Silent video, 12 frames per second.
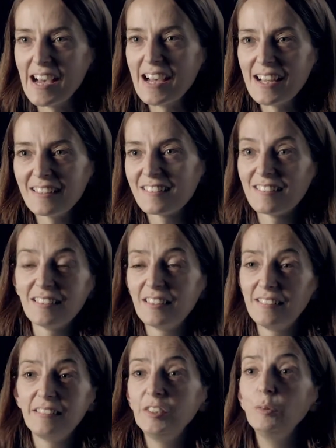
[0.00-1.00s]
that
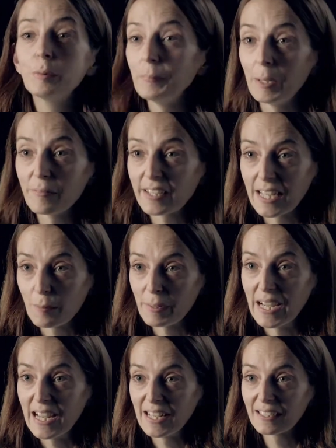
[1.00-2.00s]
you wouldn't be able to get it
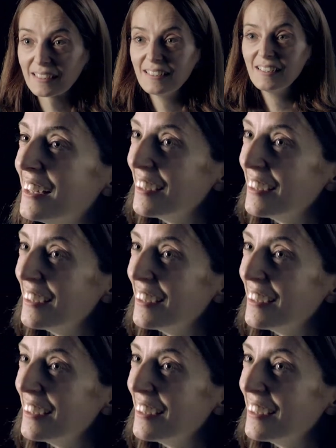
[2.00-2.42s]
back.